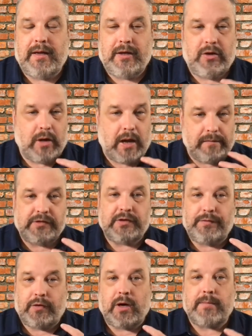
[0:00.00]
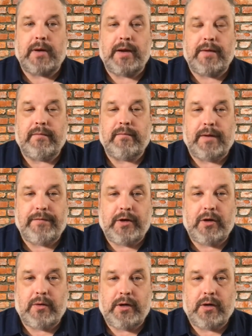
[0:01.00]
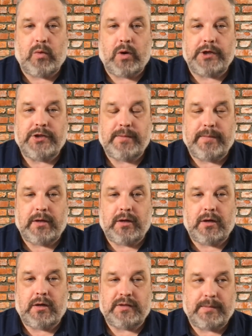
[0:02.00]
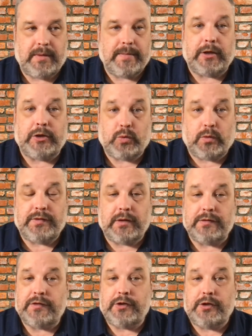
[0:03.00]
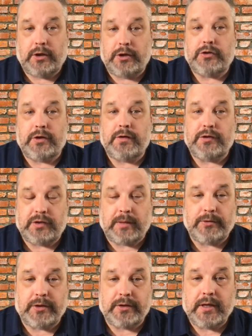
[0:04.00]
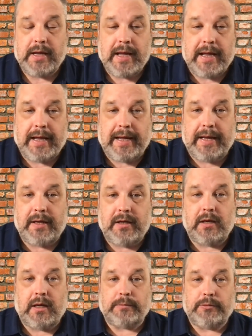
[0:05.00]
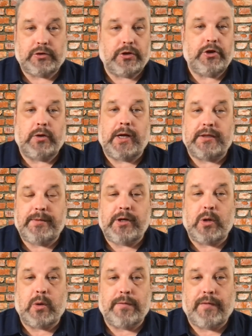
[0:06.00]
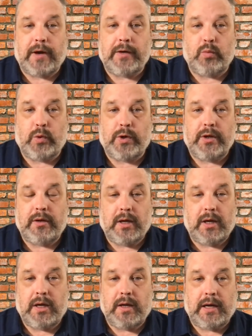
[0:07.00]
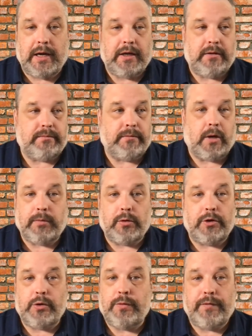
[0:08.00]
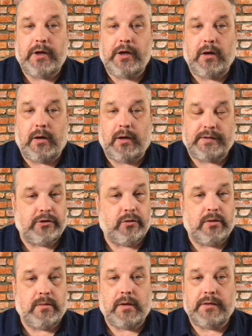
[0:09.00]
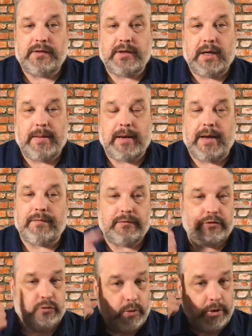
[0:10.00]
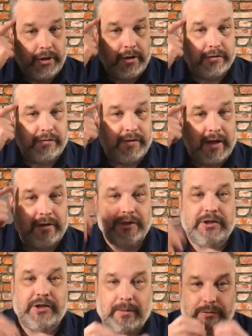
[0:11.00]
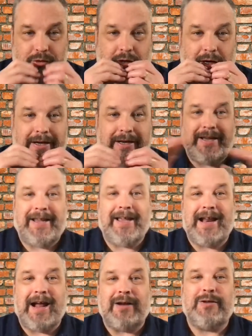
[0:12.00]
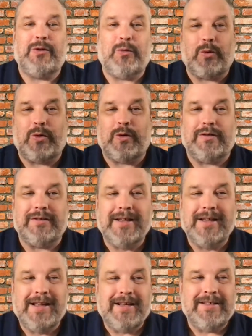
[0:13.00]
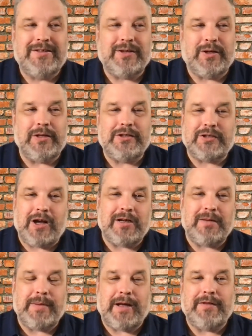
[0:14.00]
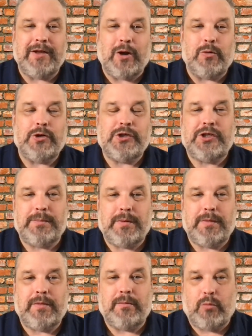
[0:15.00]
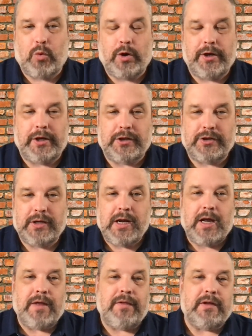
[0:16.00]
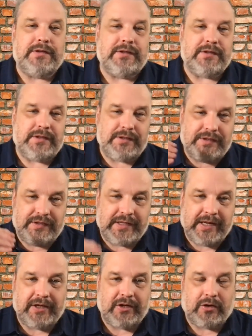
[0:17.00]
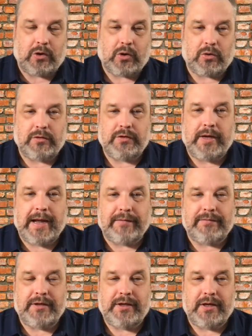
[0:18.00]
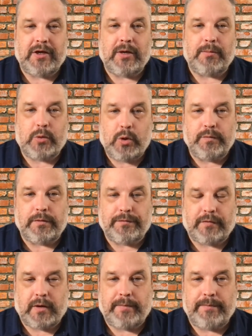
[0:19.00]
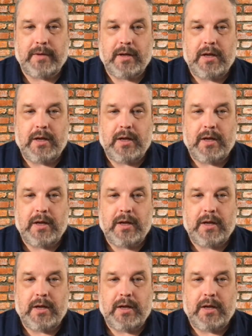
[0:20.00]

You obviously, if you're on my video here watching about something about short sales, then you're interested in the subject, and I'm sure you'd like to be notified when I upload a new video because I do them all the time. I have 20 years of knowledge here. I'm trying to get out to the world. So let's talk about the ownership of the mortgage. This is the second hurdle you have to get approval from.